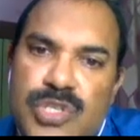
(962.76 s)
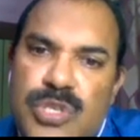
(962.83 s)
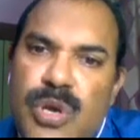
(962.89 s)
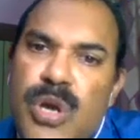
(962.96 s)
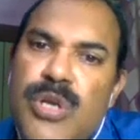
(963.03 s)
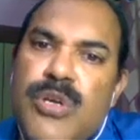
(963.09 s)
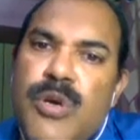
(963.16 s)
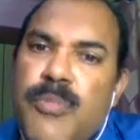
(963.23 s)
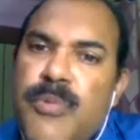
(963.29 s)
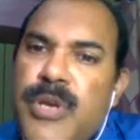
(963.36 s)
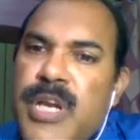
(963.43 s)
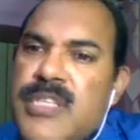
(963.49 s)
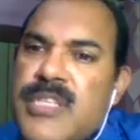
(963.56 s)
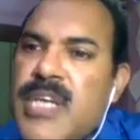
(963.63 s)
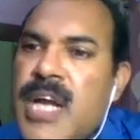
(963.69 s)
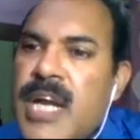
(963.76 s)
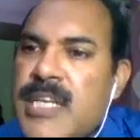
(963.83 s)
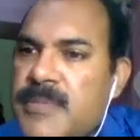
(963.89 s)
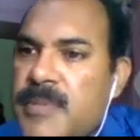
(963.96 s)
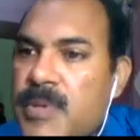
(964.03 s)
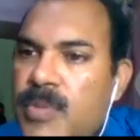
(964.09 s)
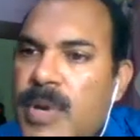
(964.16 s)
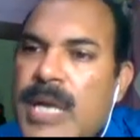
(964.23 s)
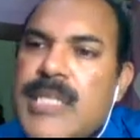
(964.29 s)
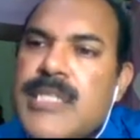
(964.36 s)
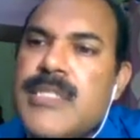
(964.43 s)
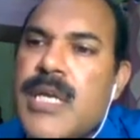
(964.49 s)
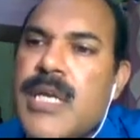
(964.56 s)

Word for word: short opponens hand splint. What is